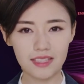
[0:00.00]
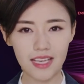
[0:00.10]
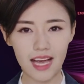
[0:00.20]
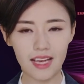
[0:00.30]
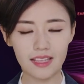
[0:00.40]

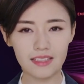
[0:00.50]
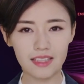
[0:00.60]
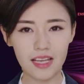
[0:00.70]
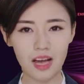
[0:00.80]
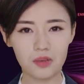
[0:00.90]
Yeah,
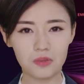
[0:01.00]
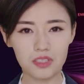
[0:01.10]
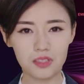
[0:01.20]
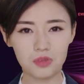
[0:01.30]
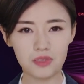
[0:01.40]
now,
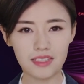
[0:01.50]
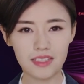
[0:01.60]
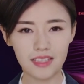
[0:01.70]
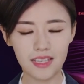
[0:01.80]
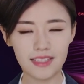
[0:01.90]
to do
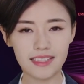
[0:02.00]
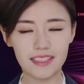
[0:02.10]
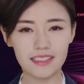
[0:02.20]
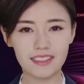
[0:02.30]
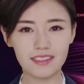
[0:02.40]
this
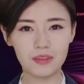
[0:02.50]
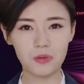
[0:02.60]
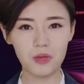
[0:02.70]
analysis,